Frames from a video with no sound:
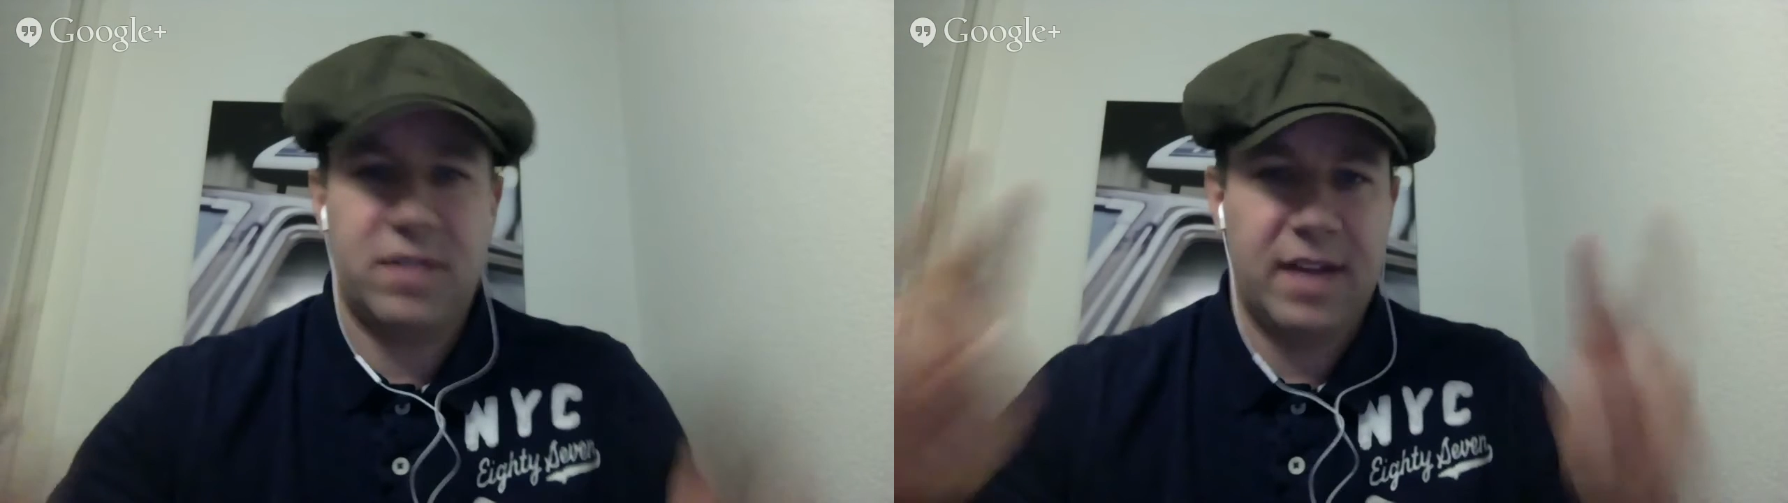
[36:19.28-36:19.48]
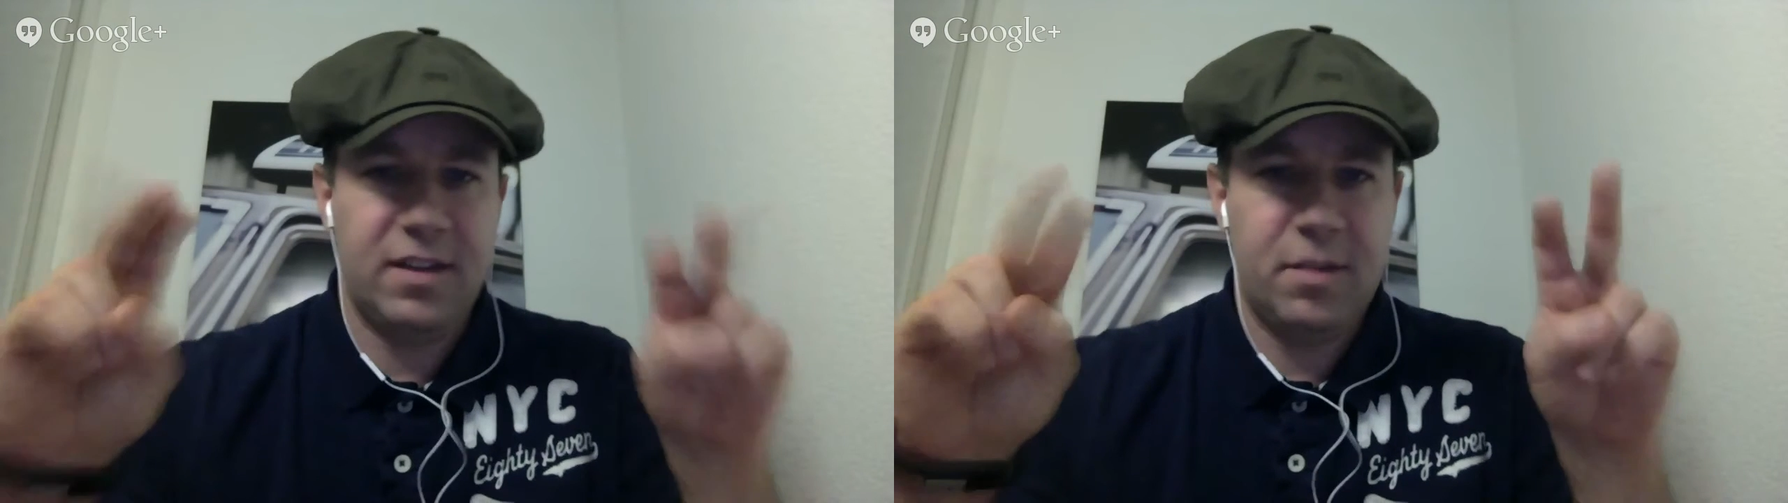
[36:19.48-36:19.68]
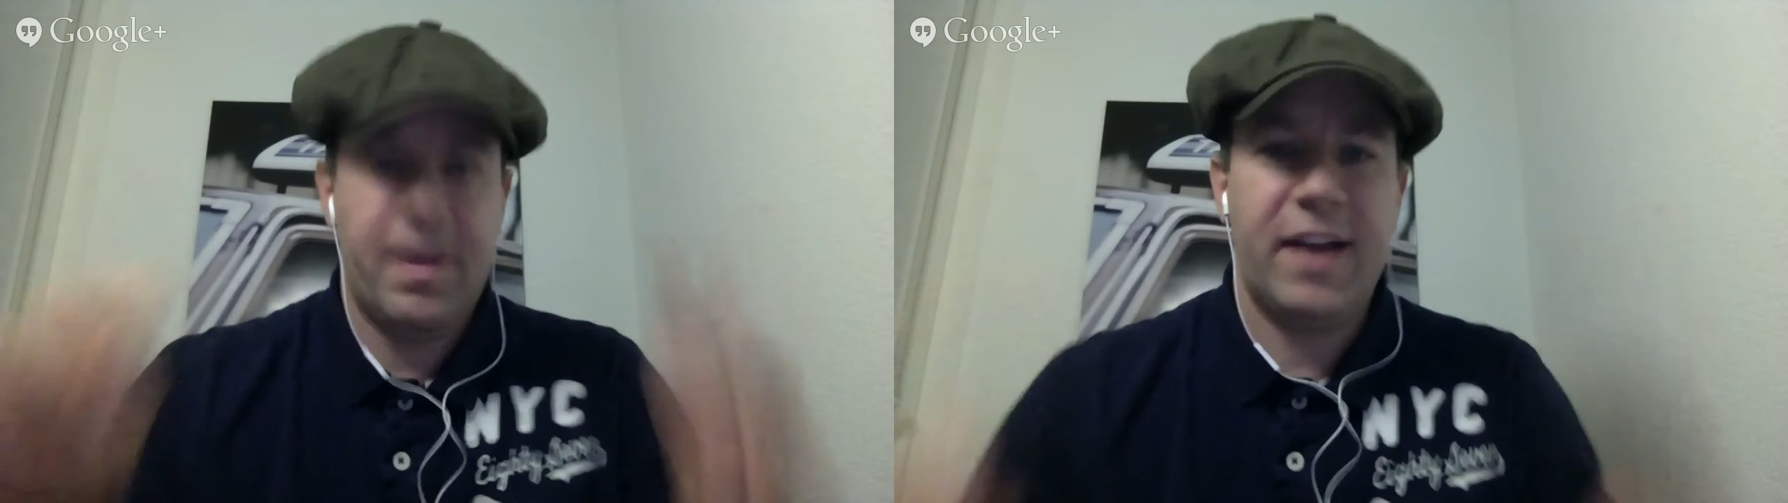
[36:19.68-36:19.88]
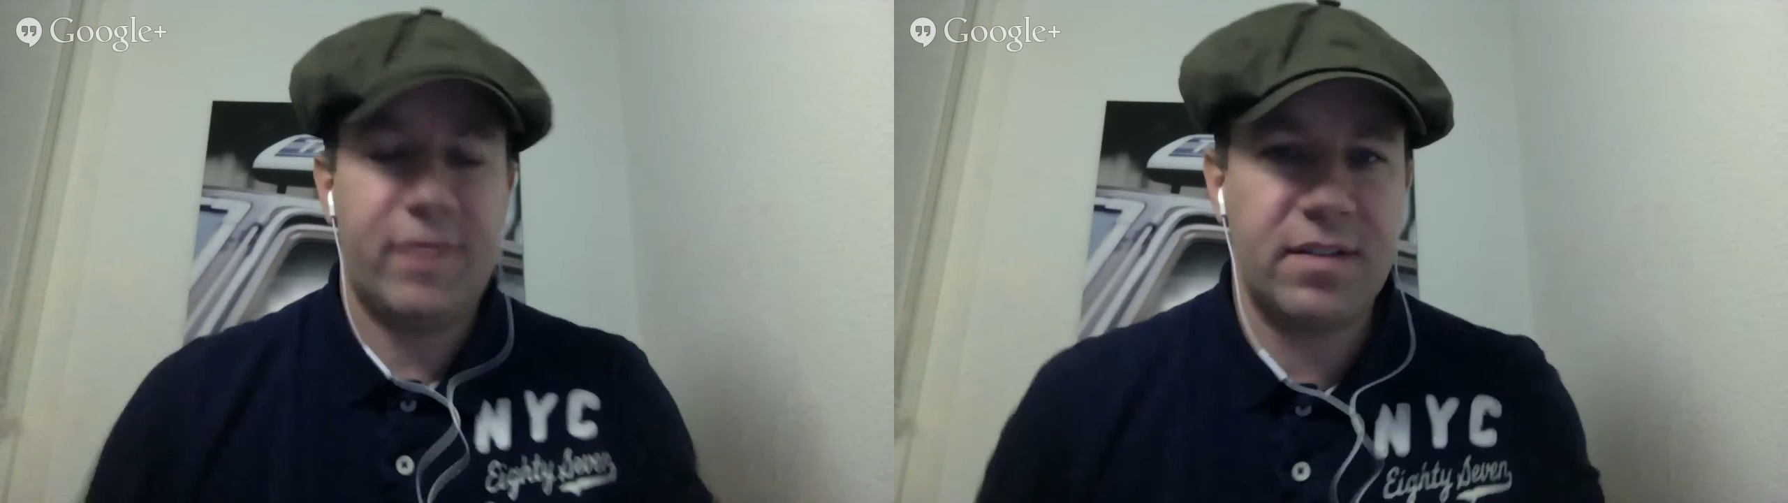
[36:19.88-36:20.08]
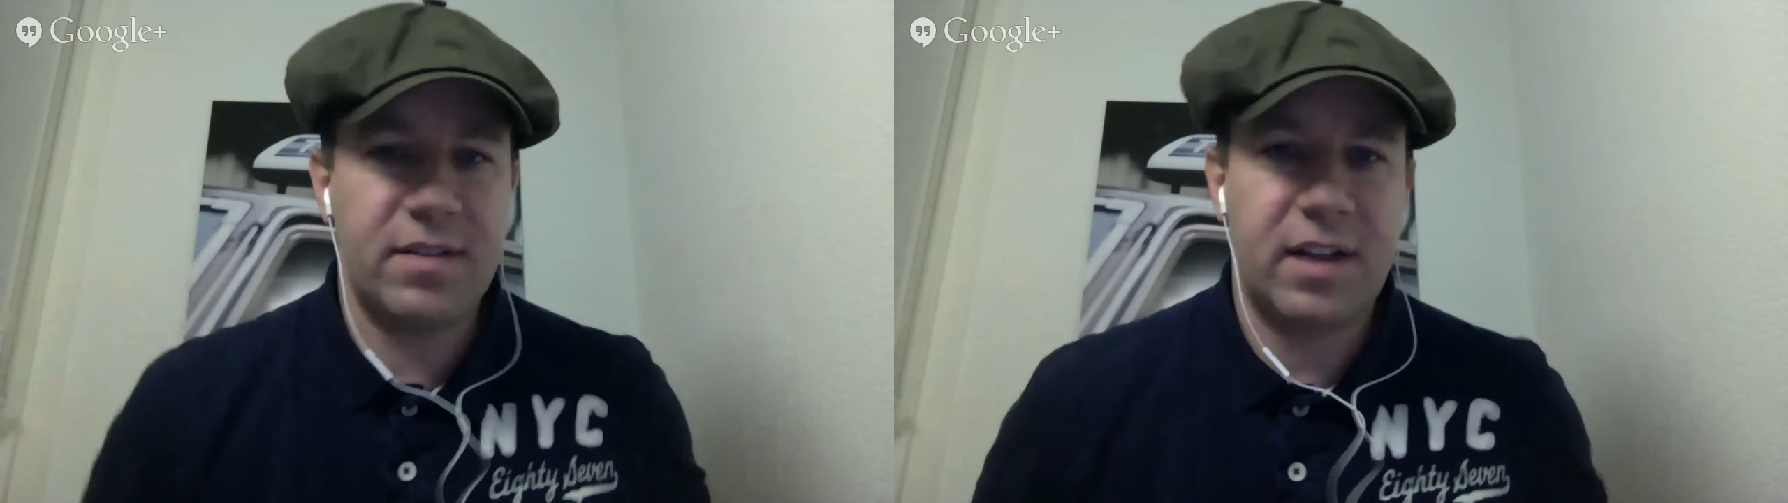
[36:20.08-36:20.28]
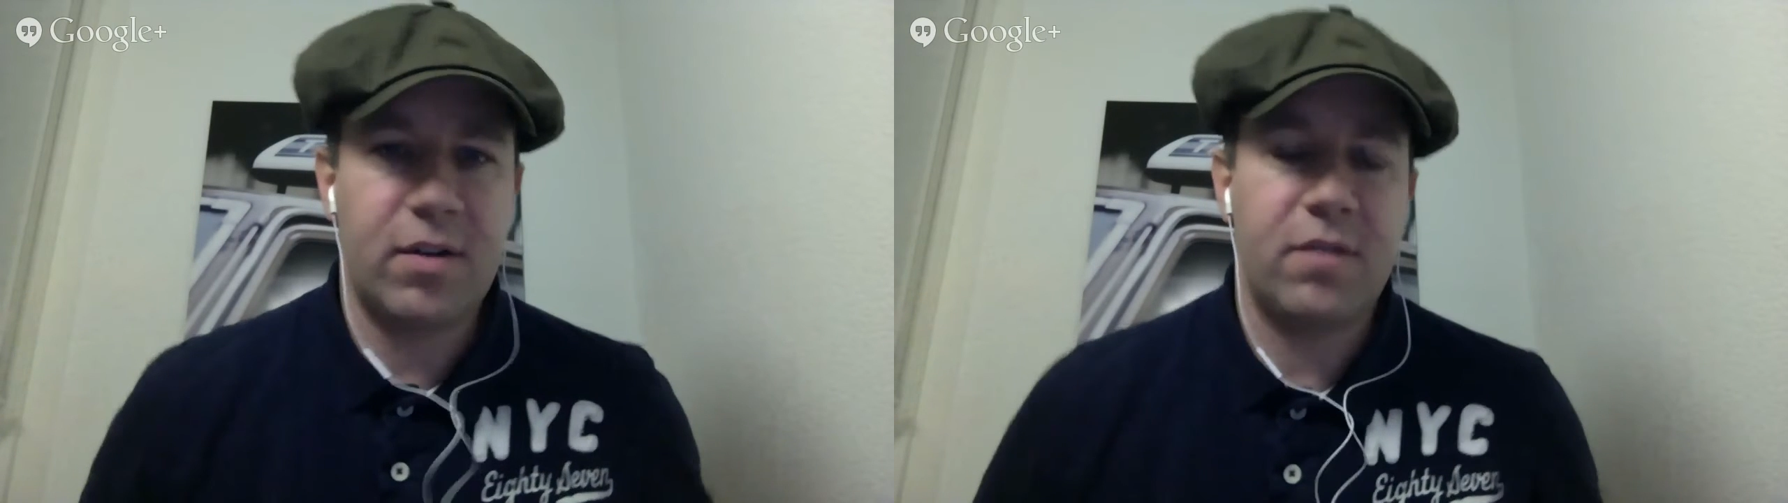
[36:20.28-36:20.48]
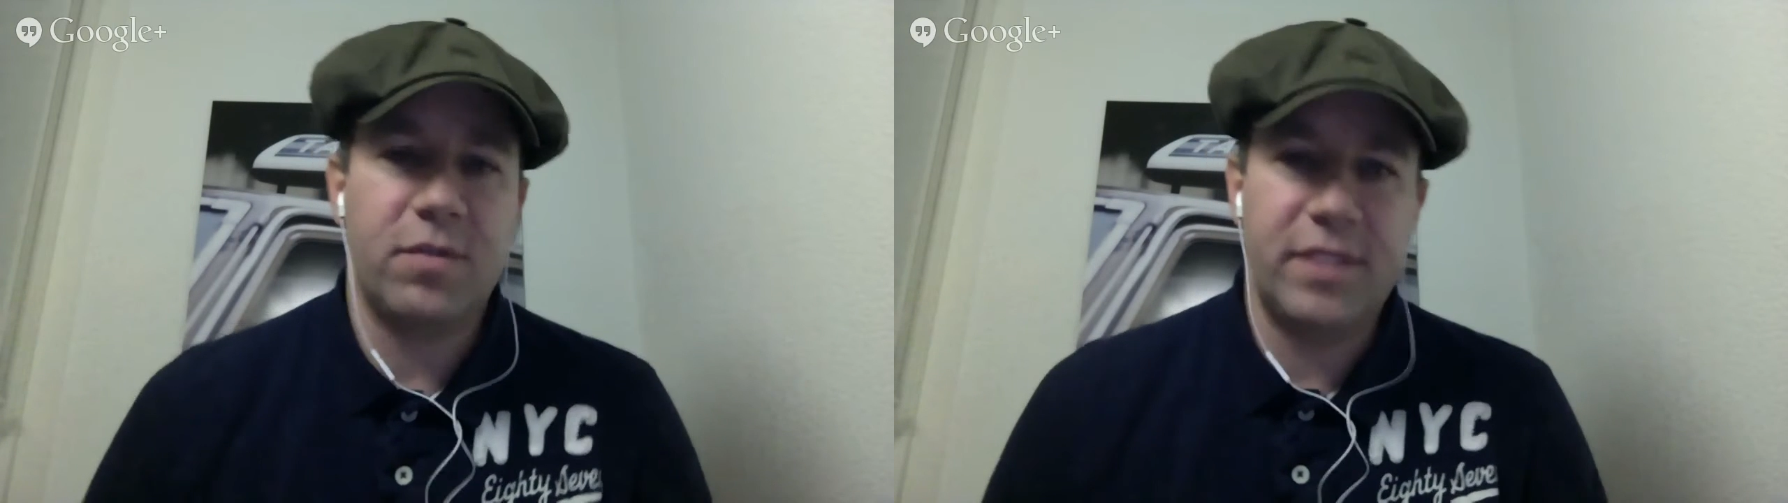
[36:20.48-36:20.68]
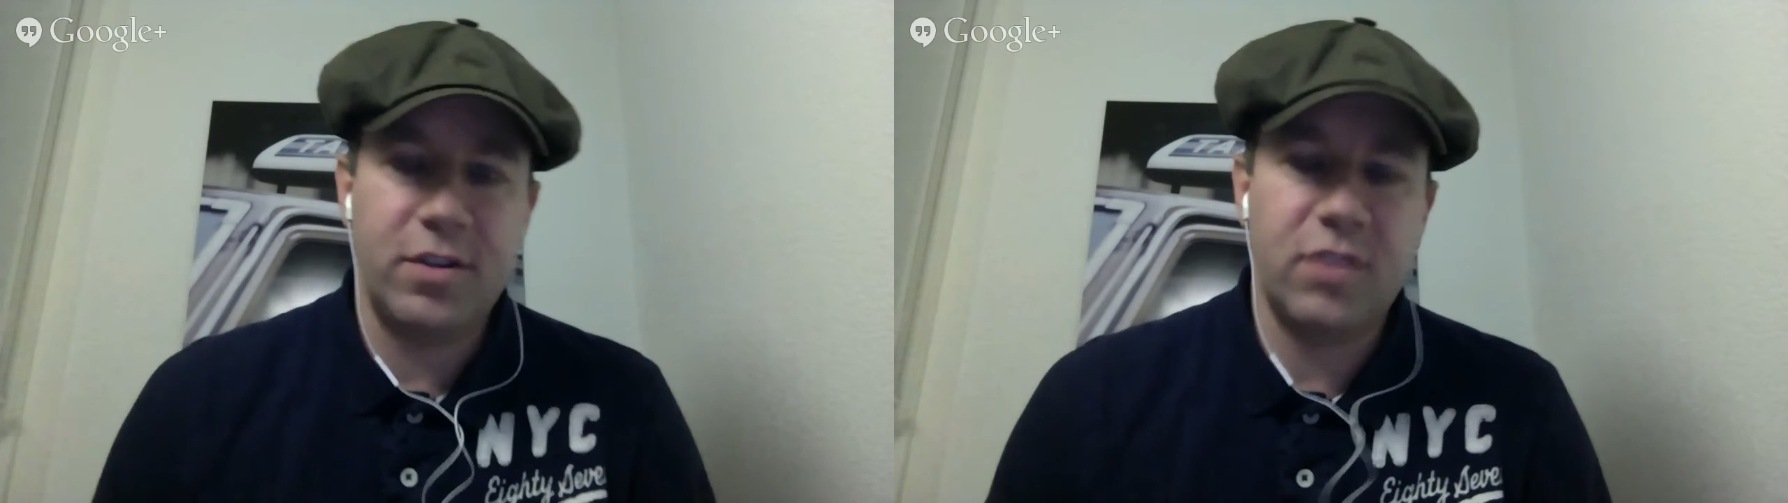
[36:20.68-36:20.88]
background they learn from the video
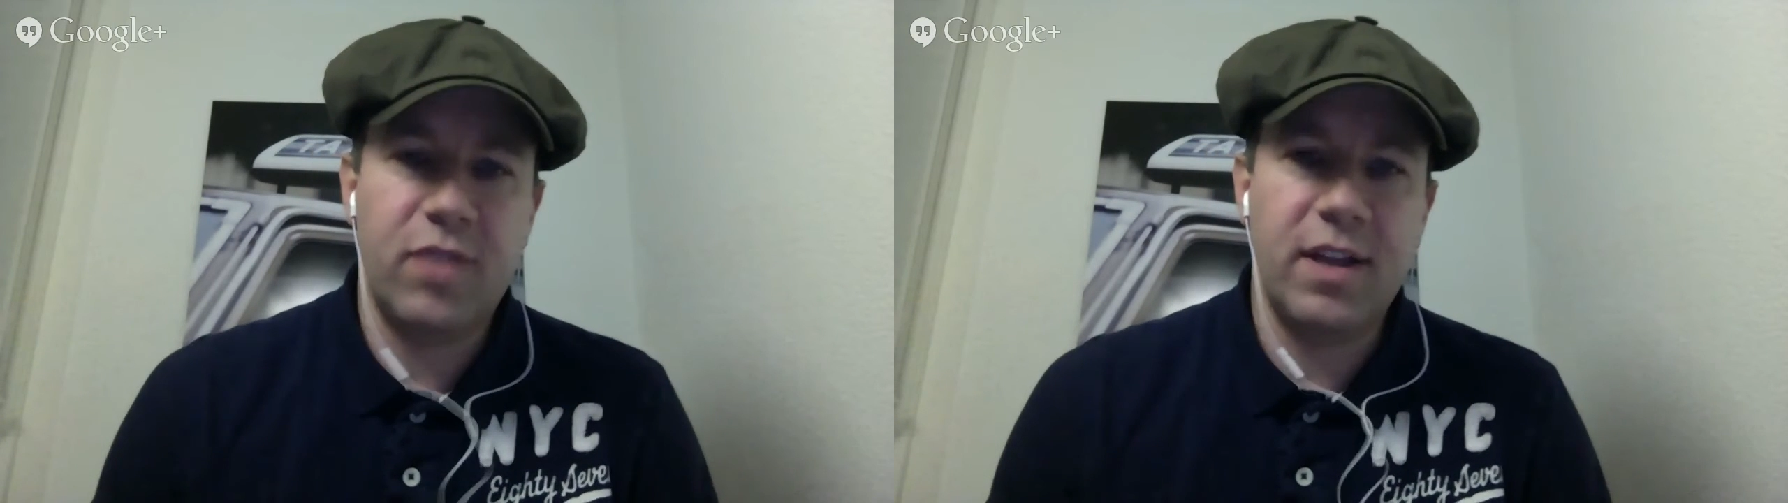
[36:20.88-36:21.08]
training,